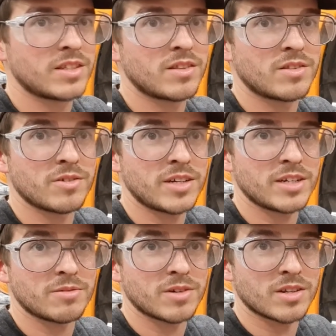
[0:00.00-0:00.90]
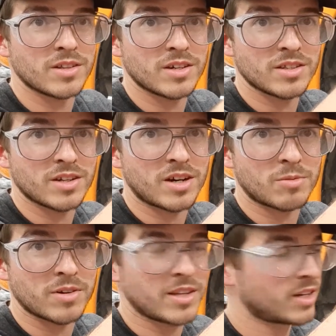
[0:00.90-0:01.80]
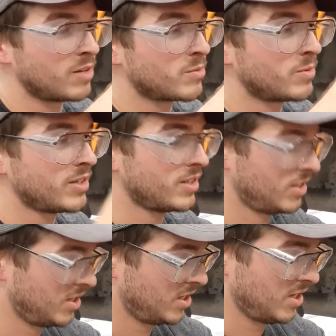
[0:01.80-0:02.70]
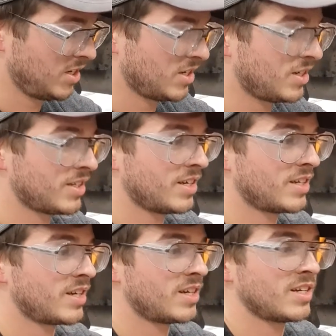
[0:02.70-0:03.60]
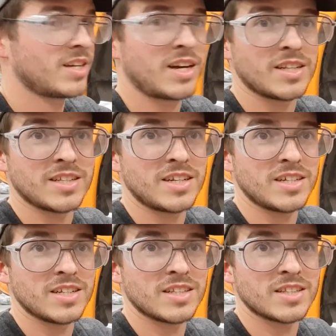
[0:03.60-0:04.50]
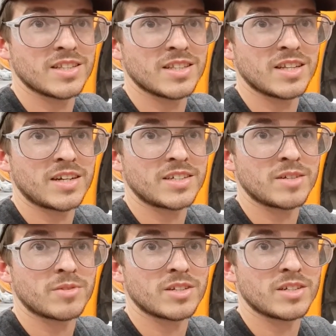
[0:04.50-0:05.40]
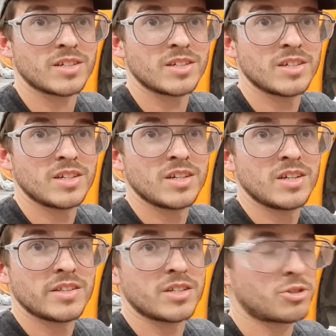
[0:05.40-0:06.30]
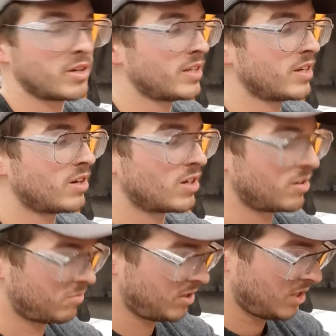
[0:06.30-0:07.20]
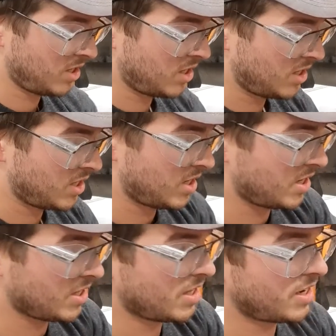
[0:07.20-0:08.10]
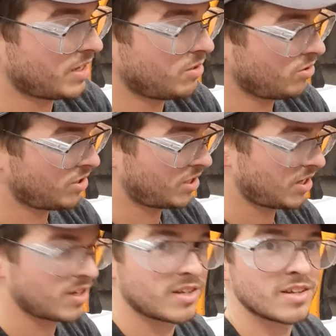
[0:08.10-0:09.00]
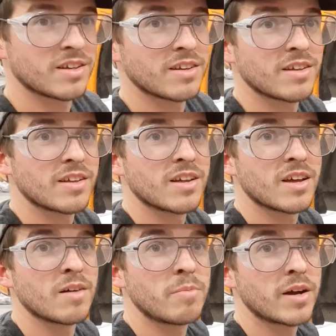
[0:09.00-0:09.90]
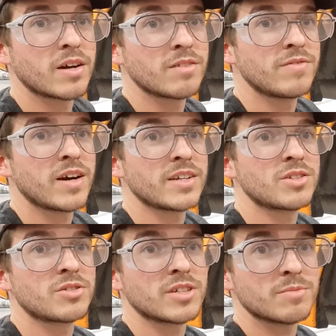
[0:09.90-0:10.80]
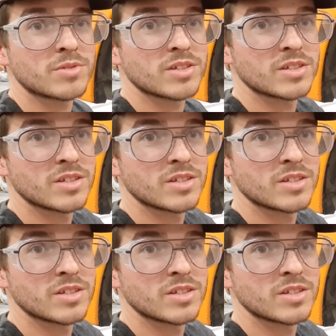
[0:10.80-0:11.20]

here, one of the hardware that it comes with, and then I lined up the trailing arm, and then I used a pair of vice grips